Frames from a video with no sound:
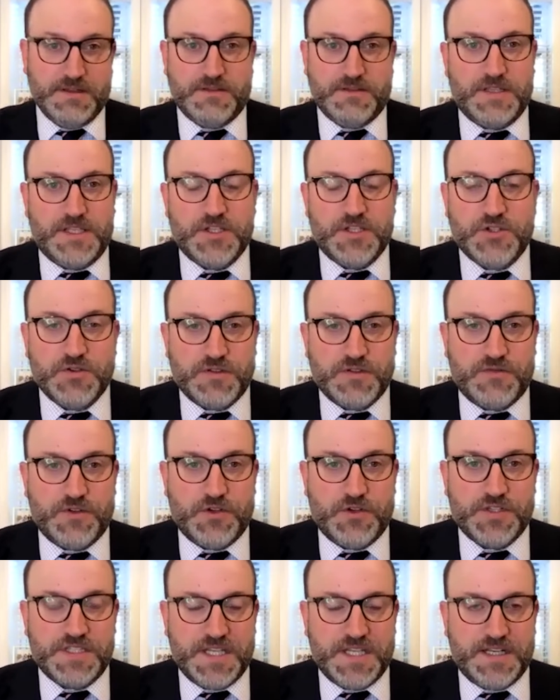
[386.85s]
the issues of
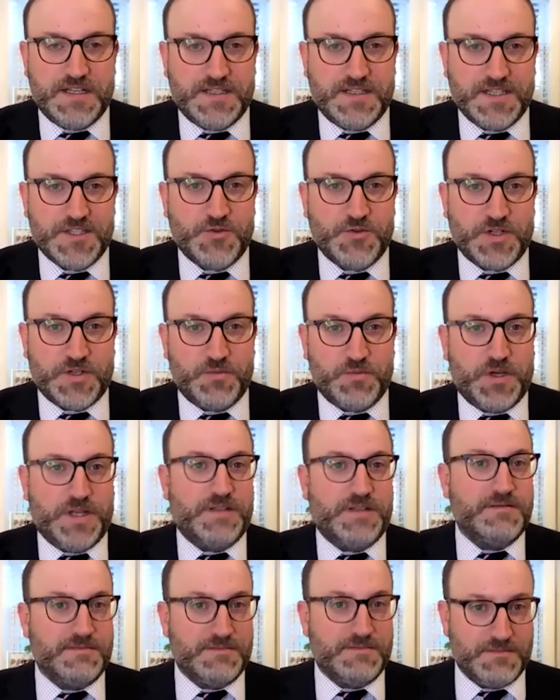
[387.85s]
your state and district,
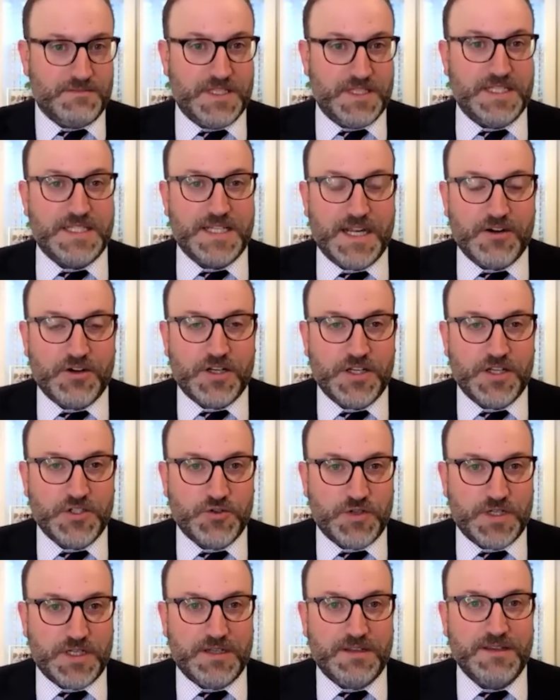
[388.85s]
but the entire
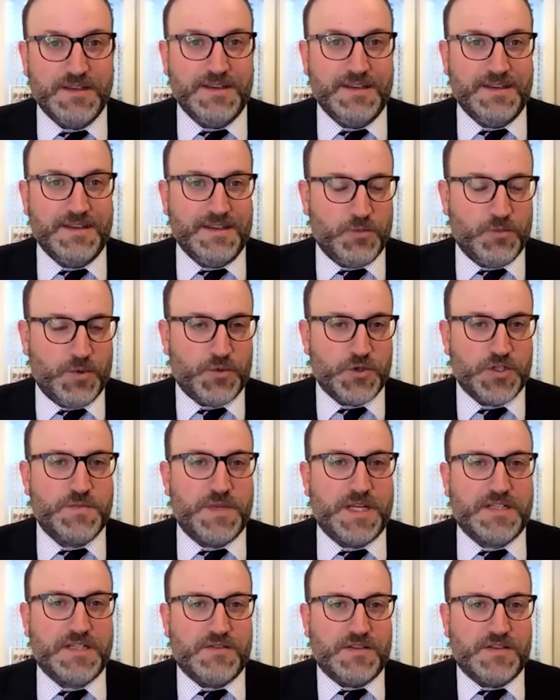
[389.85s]
country? What
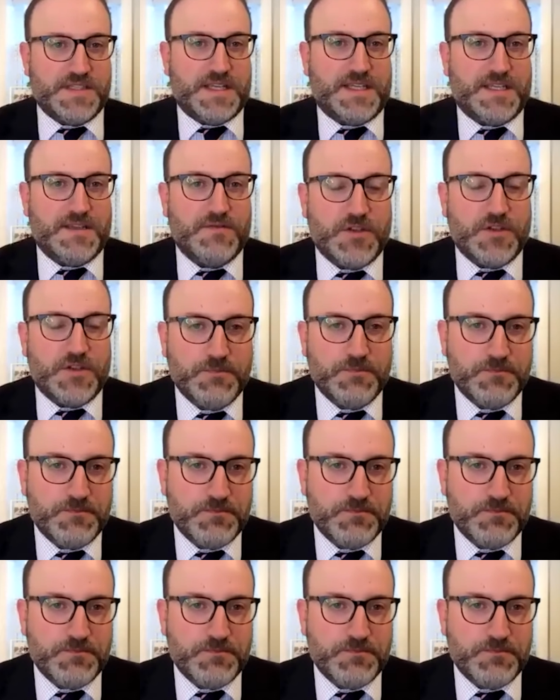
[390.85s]
perspective does that give you?